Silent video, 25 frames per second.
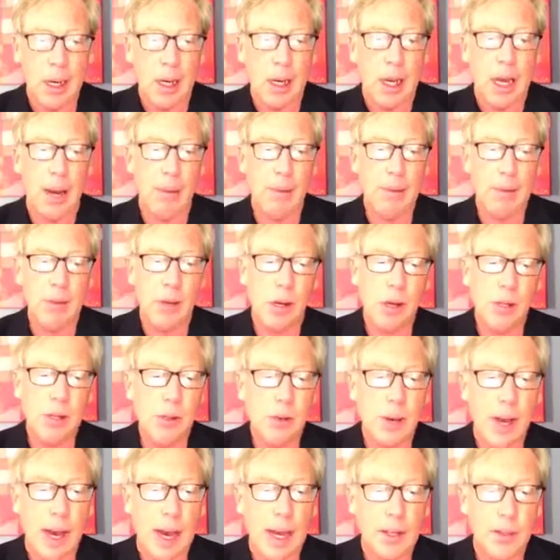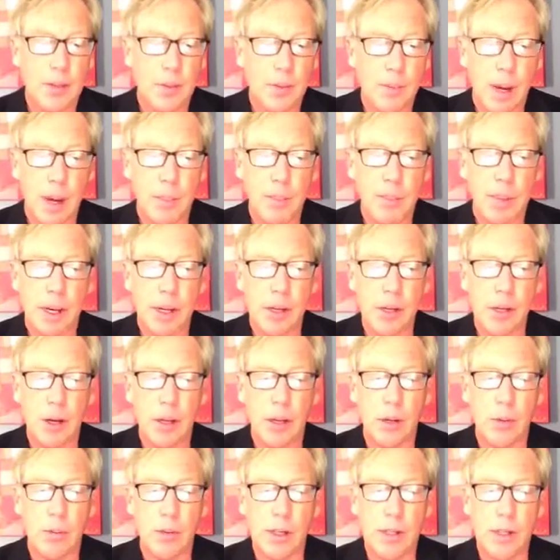I was also asked for my opinion
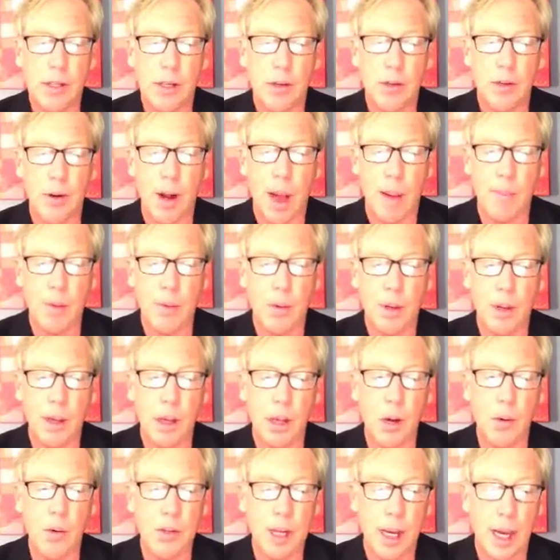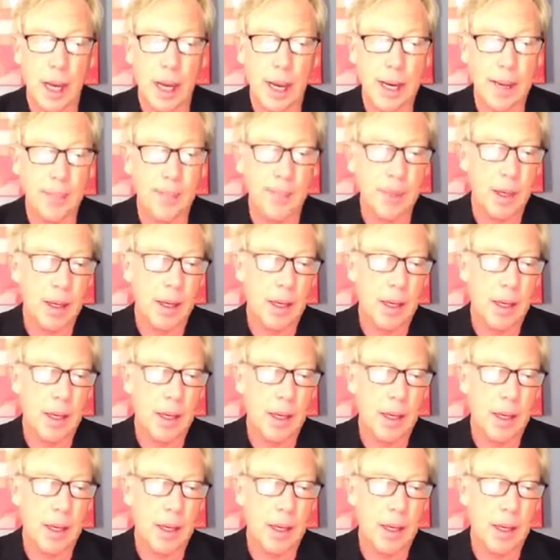on the recent drama with Lotte.